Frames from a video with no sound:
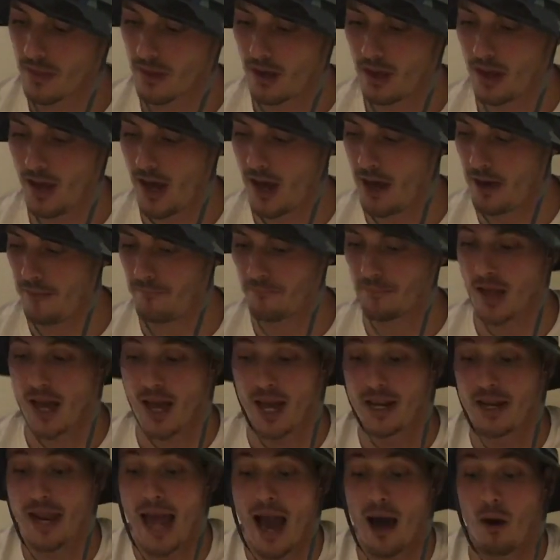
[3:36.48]
Okay.
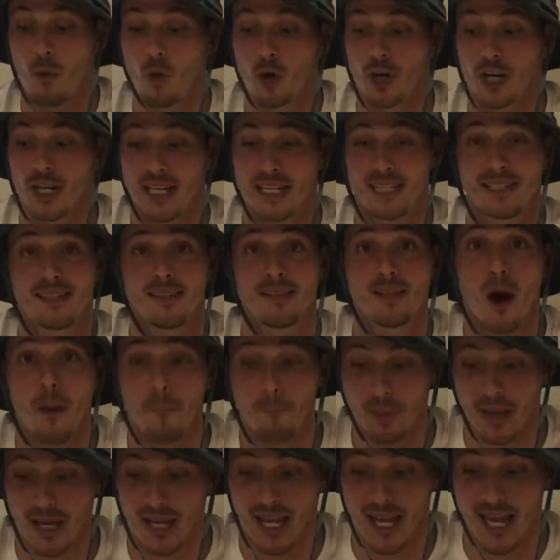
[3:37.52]
Now, we're going to
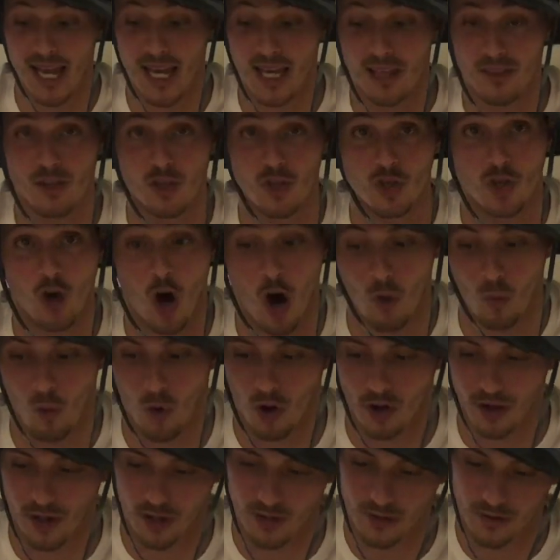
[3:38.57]
dump it in the salt
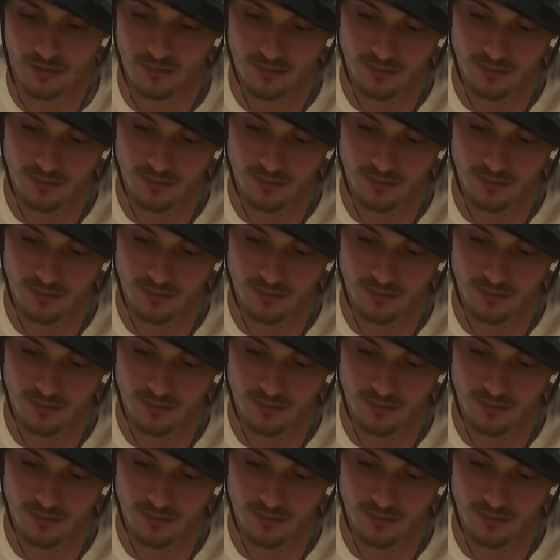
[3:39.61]
water.